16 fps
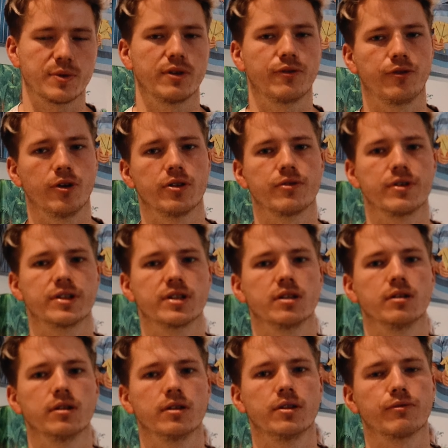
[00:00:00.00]
we get further into
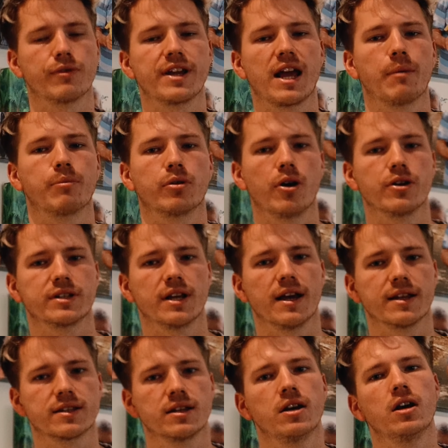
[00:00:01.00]
the rehab
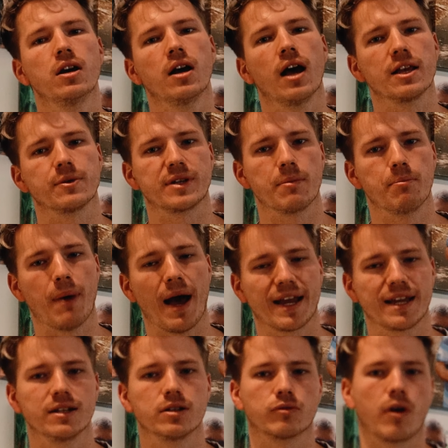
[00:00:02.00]
process, as we get
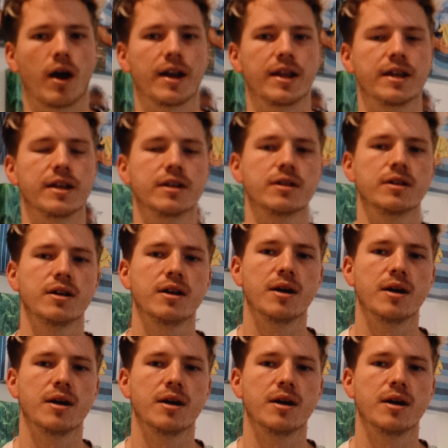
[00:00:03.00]
back into running,